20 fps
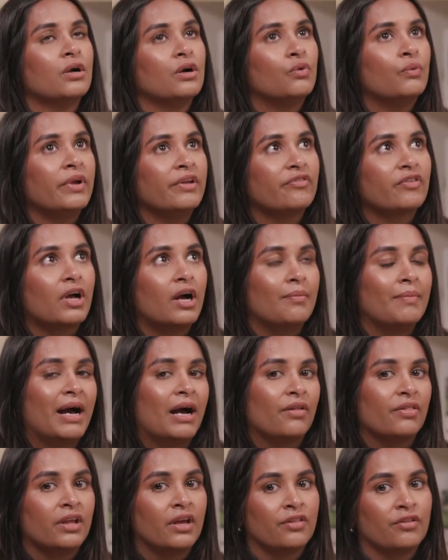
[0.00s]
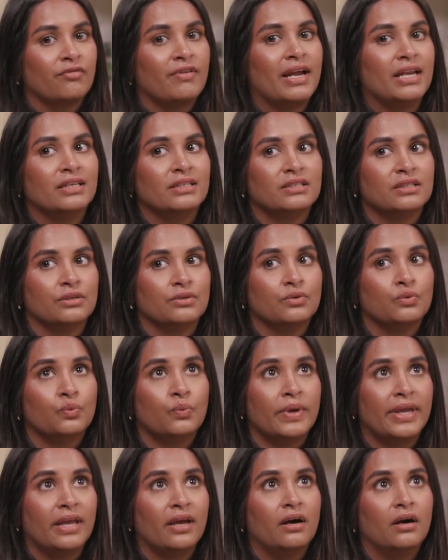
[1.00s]
we've come out the other end and
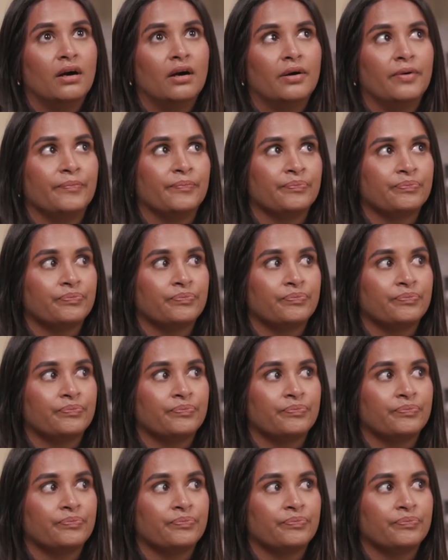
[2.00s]
we are,